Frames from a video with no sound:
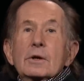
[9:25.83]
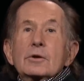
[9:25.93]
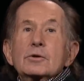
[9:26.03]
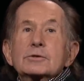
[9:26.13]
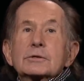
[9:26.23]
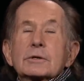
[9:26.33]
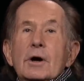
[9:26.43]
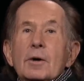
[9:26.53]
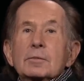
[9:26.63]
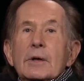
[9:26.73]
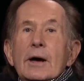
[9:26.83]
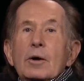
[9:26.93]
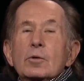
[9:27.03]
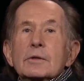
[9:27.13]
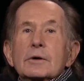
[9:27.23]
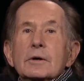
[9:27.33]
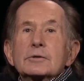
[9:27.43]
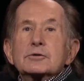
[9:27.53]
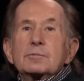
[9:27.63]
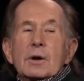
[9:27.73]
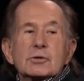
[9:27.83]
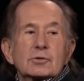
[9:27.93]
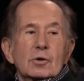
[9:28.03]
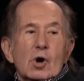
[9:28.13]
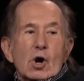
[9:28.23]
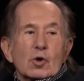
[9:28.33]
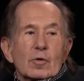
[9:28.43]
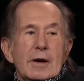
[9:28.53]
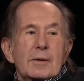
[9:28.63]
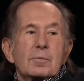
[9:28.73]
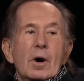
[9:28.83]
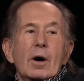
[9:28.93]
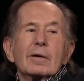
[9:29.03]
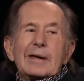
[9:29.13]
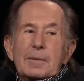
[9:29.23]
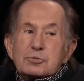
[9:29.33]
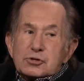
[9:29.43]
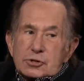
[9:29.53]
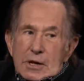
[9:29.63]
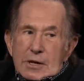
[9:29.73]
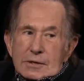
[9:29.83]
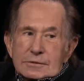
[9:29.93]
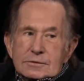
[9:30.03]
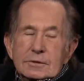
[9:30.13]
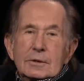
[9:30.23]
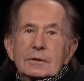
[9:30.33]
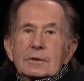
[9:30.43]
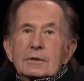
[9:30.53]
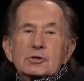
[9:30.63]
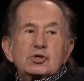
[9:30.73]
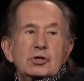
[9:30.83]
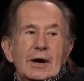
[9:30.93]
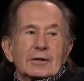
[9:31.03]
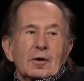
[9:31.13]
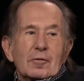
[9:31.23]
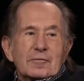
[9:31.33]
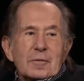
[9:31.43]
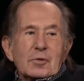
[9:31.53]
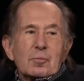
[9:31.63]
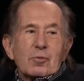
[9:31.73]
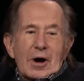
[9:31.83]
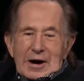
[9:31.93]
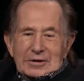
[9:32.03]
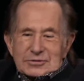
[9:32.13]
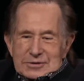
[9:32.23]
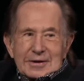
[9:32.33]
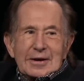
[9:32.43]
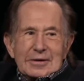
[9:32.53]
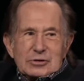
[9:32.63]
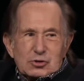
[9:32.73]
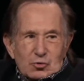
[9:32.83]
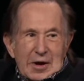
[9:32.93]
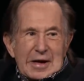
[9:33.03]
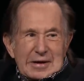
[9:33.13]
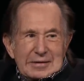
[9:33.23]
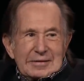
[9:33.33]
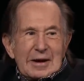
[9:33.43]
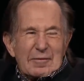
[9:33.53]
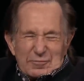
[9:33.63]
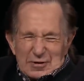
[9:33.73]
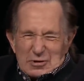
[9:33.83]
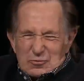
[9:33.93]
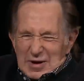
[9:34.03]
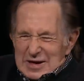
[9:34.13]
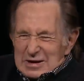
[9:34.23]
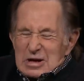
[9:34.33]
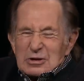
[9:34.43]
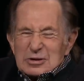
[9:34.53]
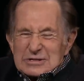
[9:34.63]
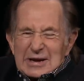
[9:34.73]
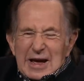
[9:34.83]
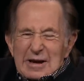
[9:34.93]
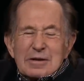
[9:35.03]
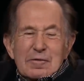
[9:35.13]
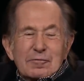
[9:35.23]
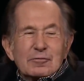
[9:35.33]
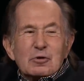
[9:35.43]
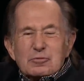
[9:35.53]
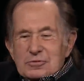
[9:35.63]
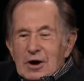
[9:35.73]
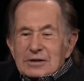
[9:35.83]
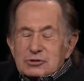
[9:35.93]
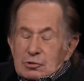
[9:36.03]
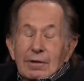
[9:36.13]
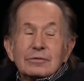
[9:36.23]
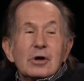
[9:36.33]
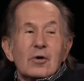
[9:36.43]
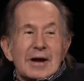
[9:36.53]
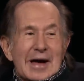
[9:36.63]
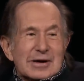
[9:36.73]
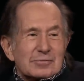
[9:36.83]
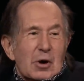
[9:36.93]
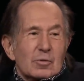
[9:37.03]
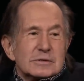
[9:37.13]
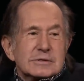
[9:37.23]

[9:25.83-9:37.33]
used to come down with her special Grandma Hipstein's jello from the Bronx in a tray every week because it had fruit, nuts, sure, don't ask what was